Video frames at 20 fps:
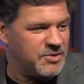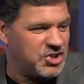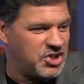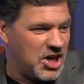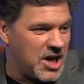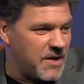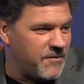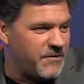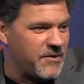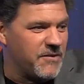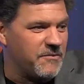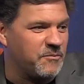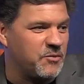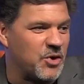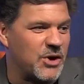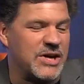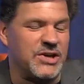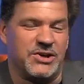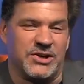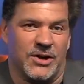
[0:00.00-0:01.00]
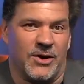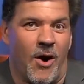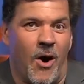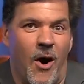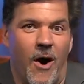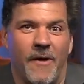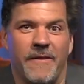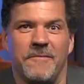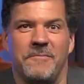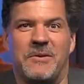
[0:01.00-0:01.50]
chief of priests and
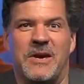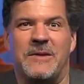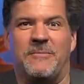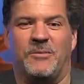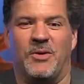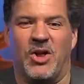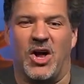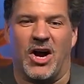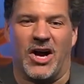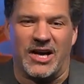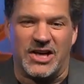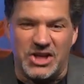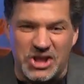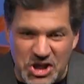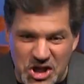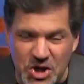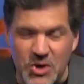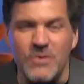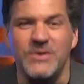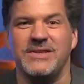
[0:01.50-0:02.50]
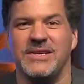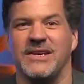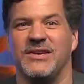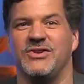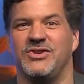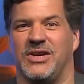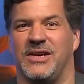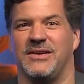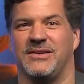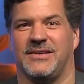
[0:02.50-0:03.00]
all the people are
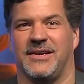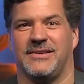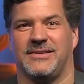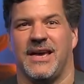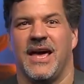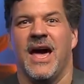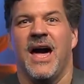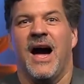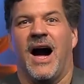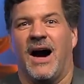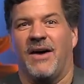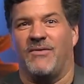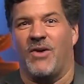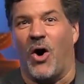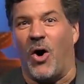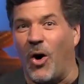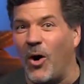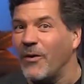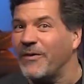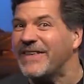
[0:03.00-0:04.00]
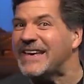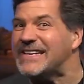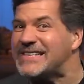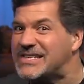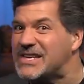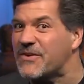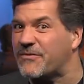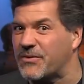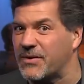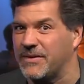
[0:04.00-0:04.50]
accusing Jesus of all these
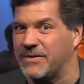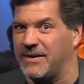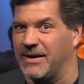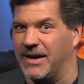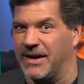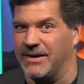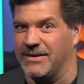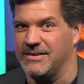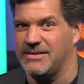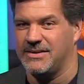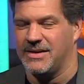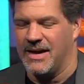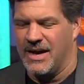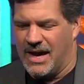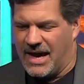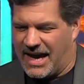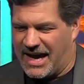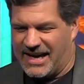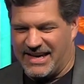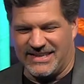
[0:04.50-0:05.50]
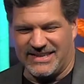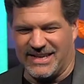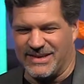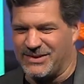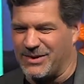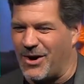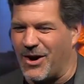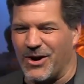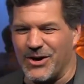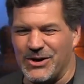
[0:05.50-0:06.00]
different things. He
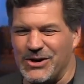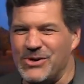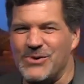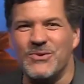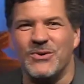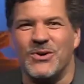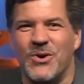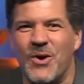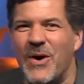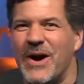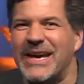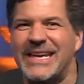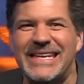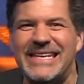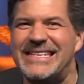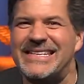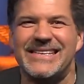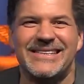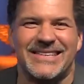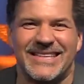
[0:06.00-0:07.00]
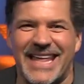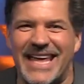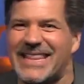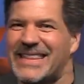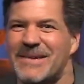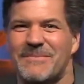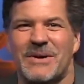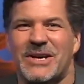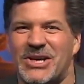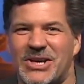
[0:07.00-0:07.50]
says, Are you going to just
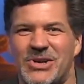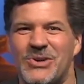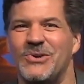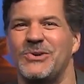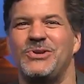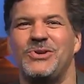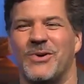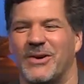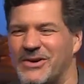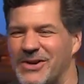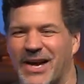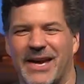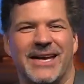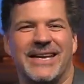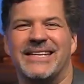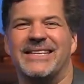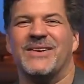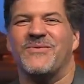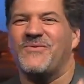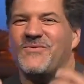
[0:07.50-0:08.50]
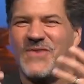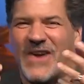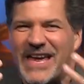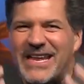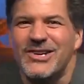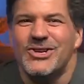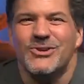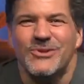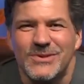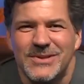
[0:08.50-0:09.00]
let them accuse you? Are you not going to
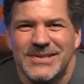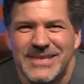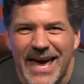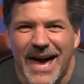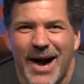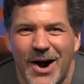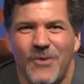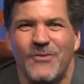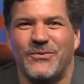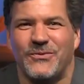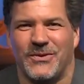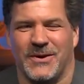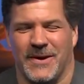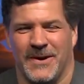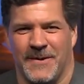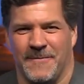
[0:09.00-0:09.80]
defend yourself?